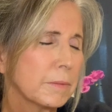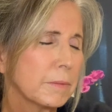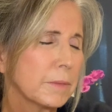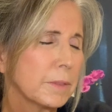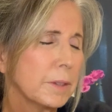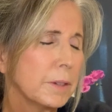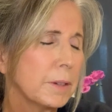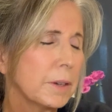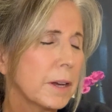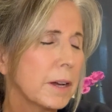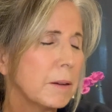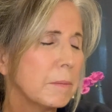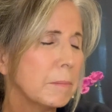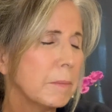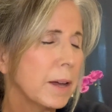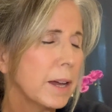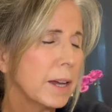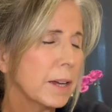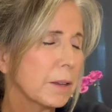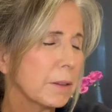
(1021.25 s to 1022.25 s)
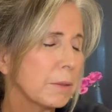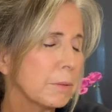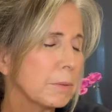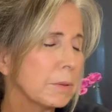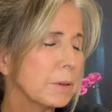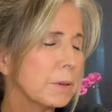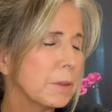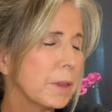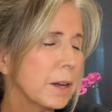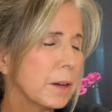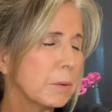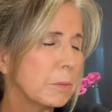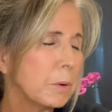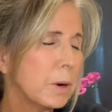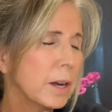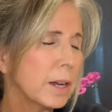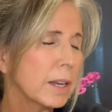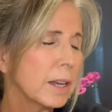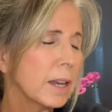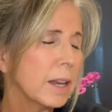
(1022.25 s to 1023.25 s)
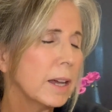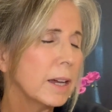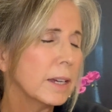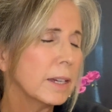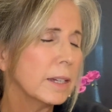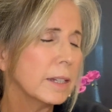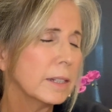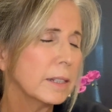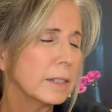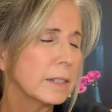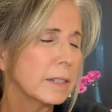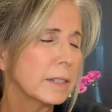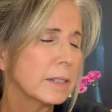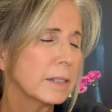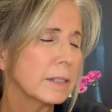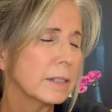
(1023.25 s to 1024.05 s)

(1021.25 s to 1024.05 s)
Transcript: you come back through that white light,